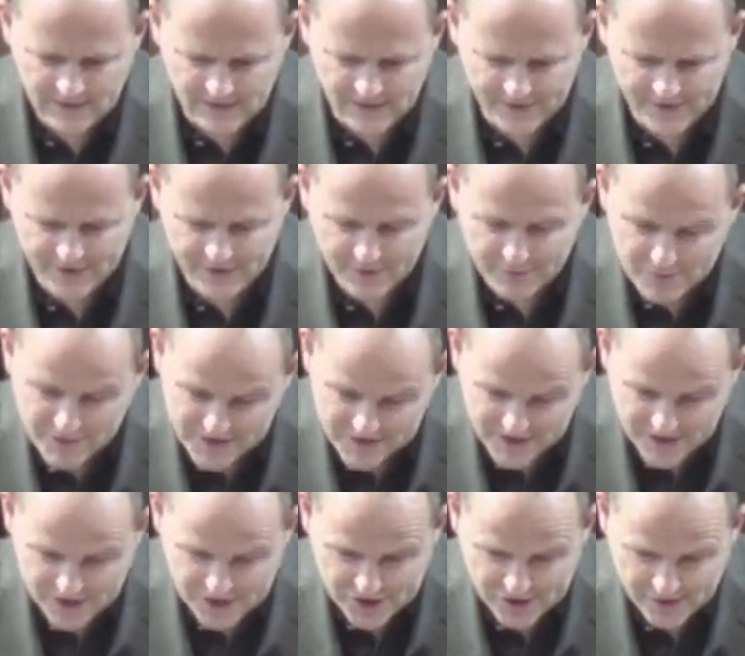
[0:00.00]
I think
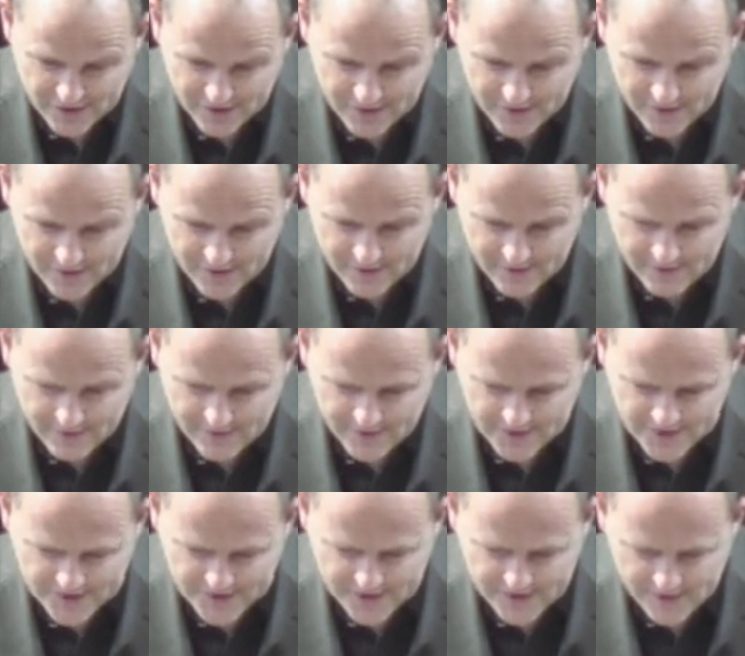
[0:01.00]
potentially
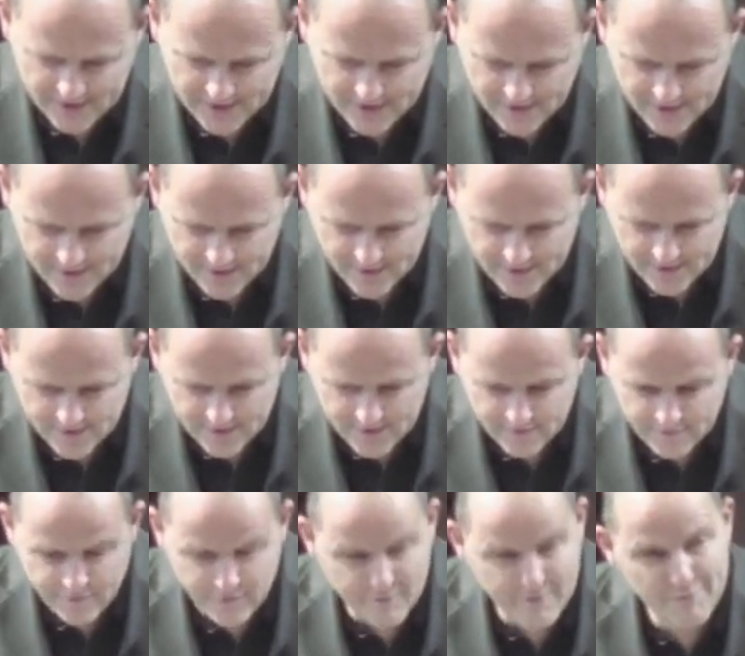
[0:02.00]
stealing
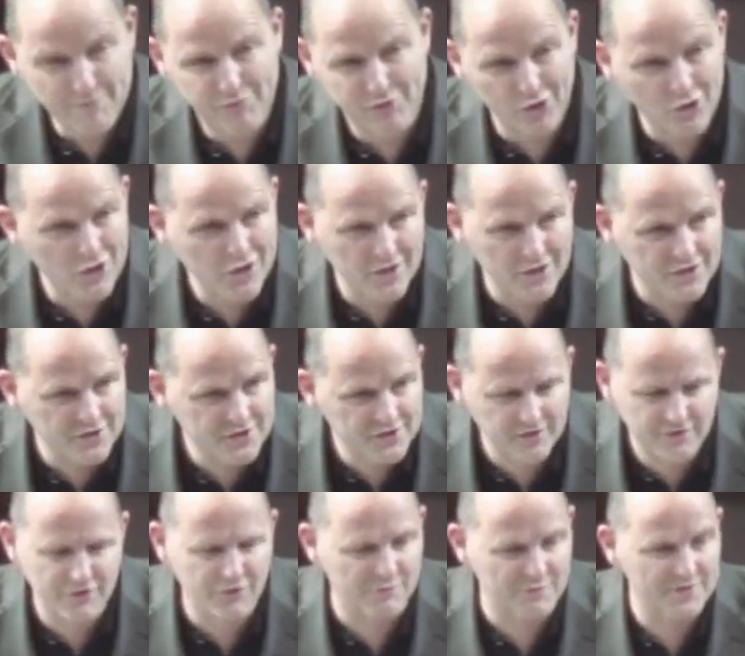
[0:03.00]
from employers,
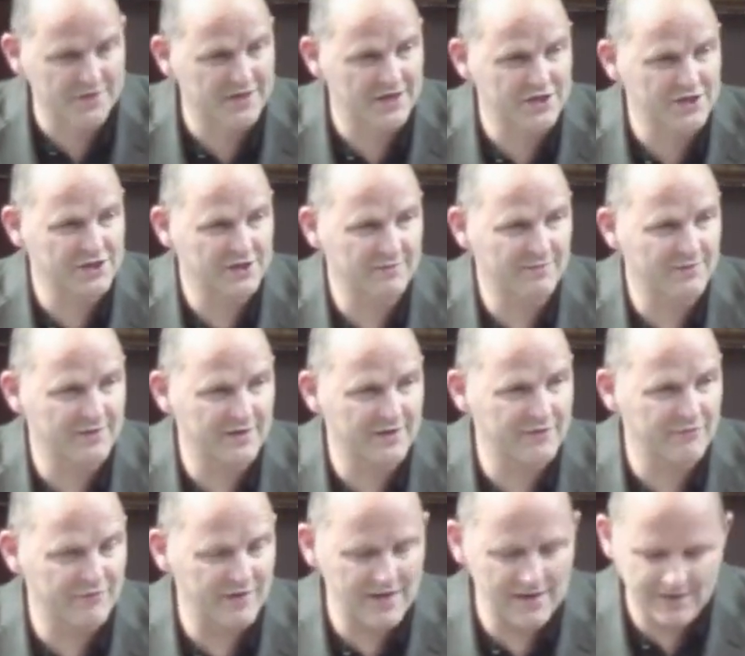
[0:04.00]
or not potentially, but
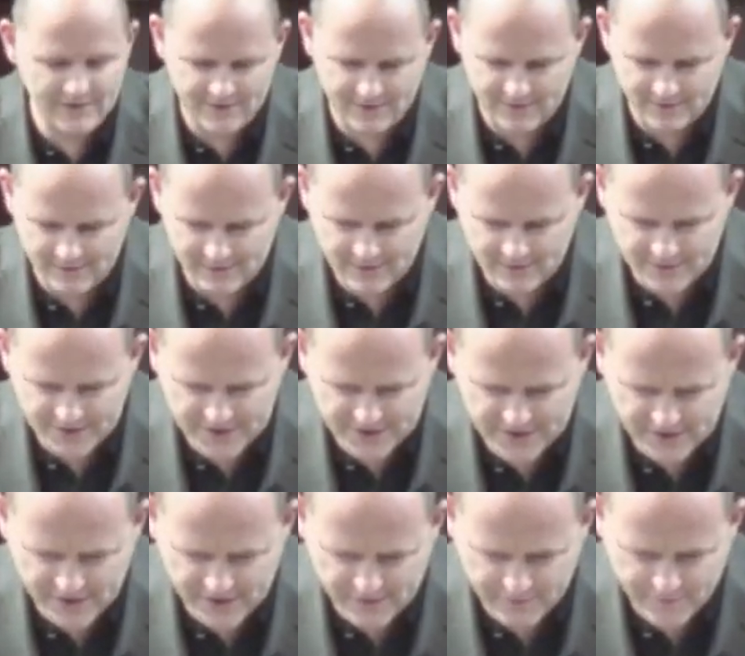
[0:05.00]
in reality,
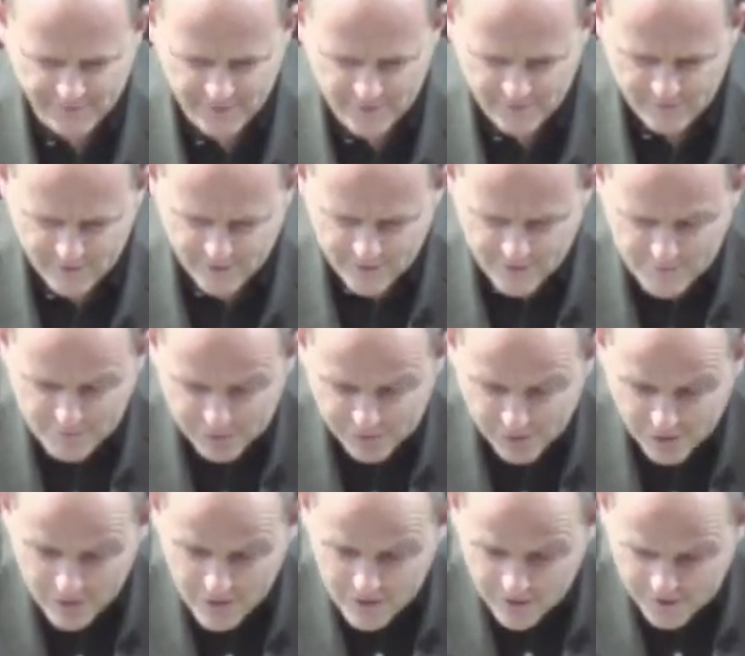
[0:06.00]
stealing from our
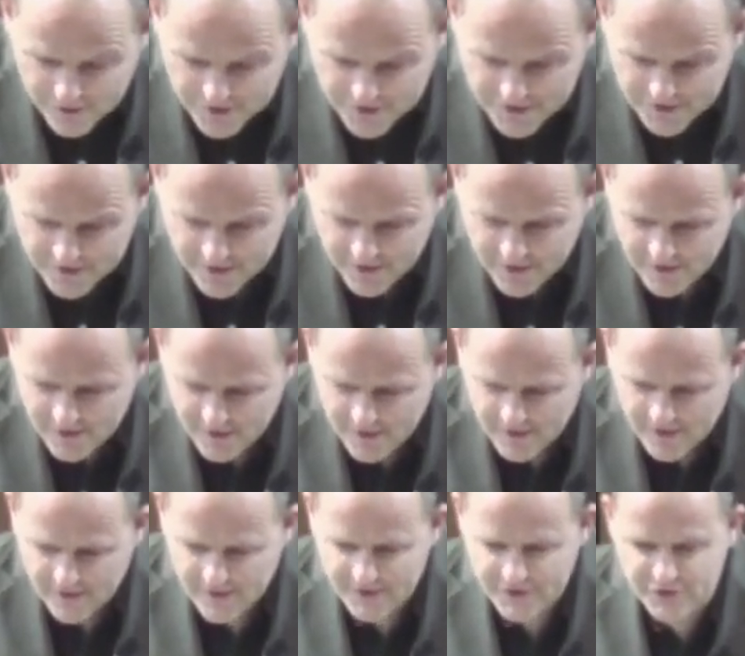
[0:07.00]
employers
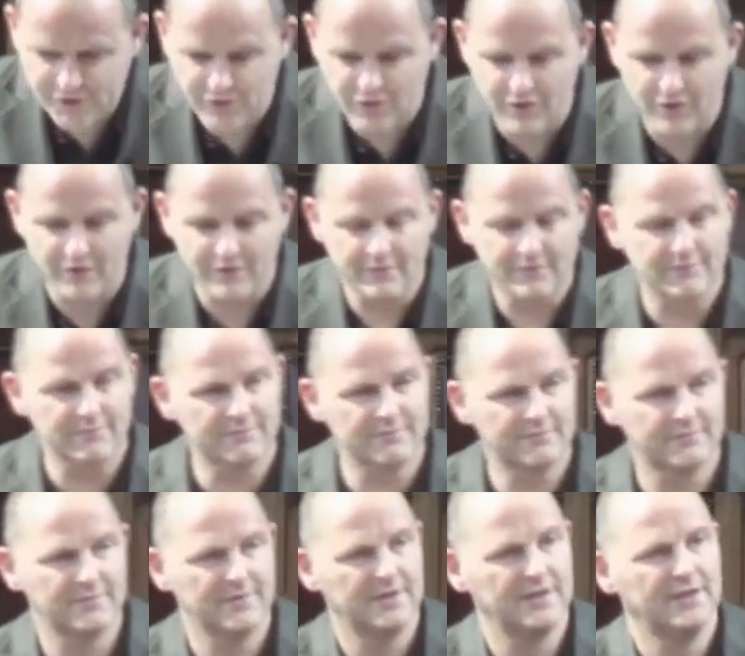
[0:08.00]
is wrong.
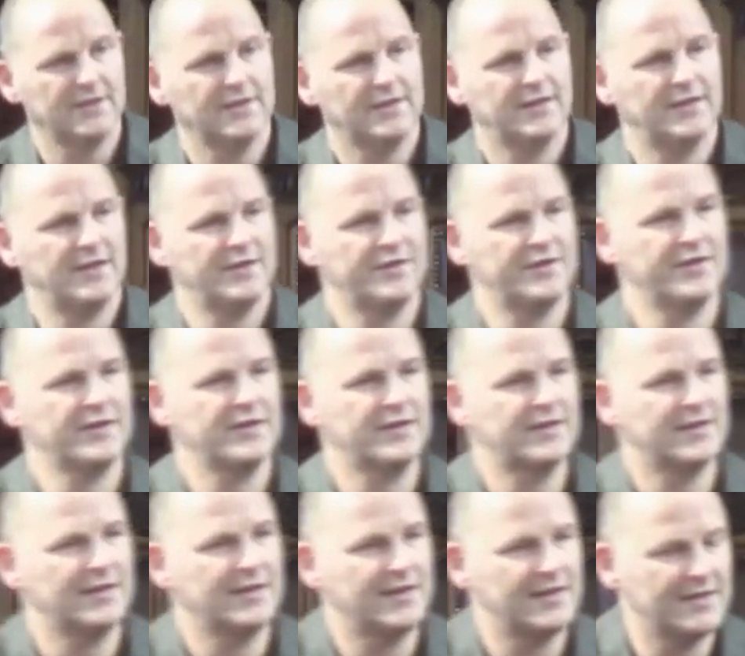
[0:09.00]
I
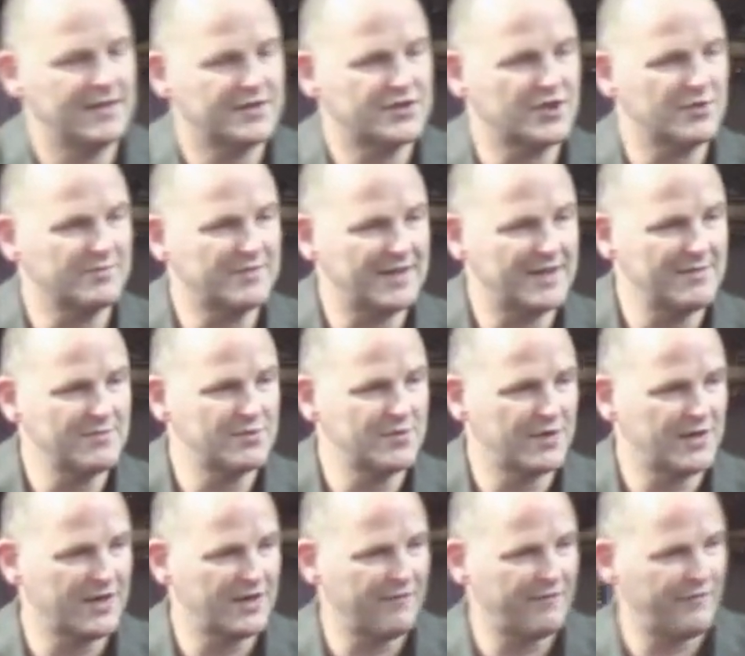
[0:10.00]
think sometimes we
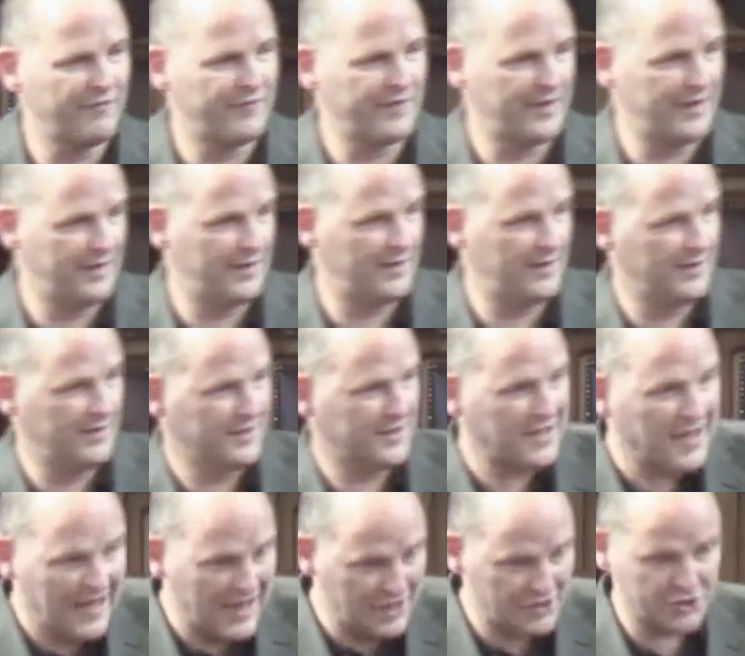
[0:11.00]
can have a very
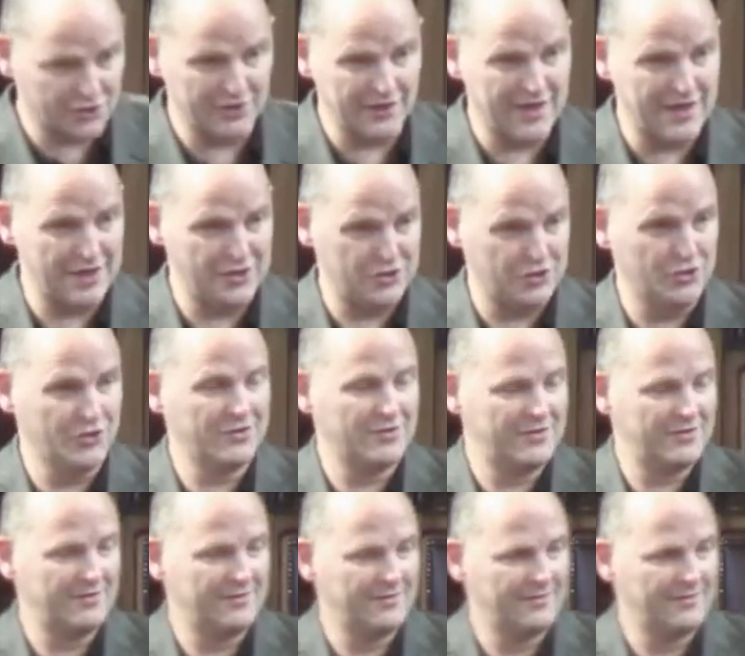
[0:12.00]
casual attitude